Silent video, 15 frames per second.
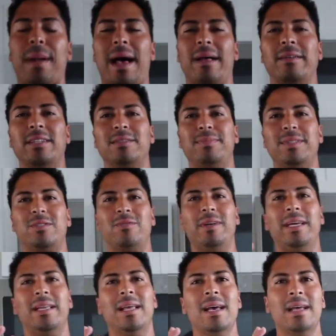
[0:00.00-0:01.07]
balance
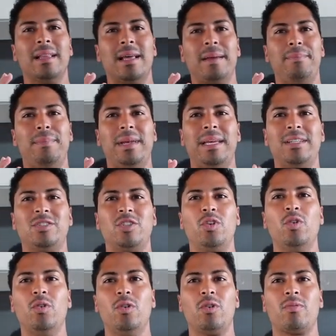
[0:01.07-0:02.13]
between like being
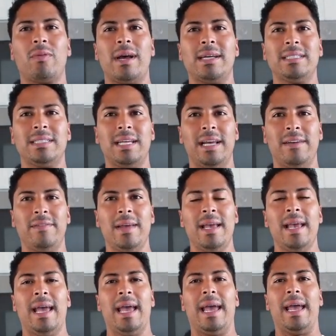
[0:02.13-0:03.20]
too aggressive
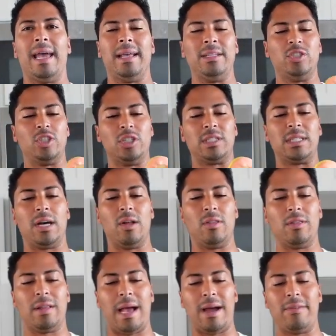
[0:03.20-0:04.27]
and just
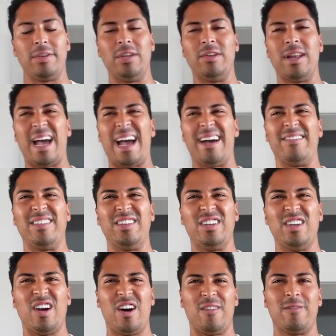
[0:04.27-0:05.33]
allowing you to have
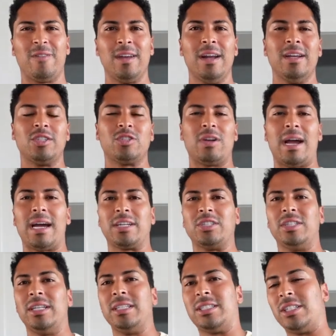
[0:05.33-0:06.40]
enough
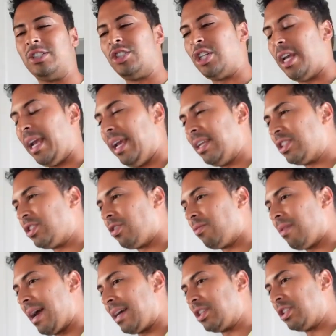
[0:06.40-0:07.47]
traction to change
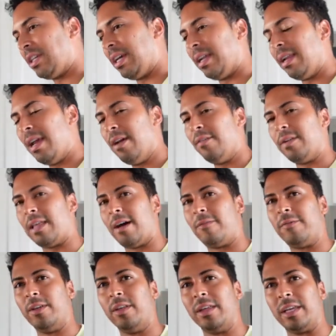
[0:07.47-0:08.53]
direction without
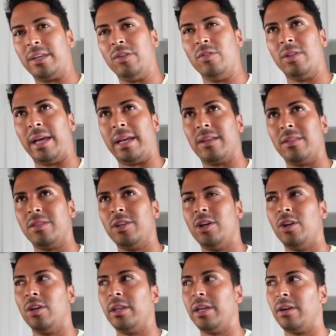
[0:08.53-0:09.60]
feeling like you like
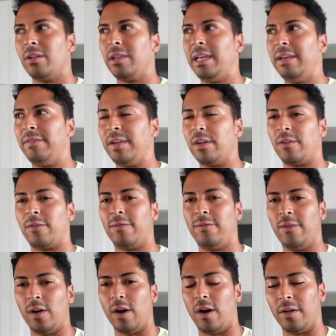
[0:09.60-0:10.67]
literally are leaving your
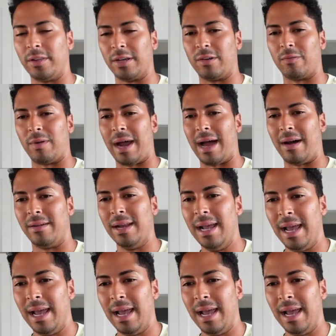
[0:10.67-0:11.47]
foot on the ground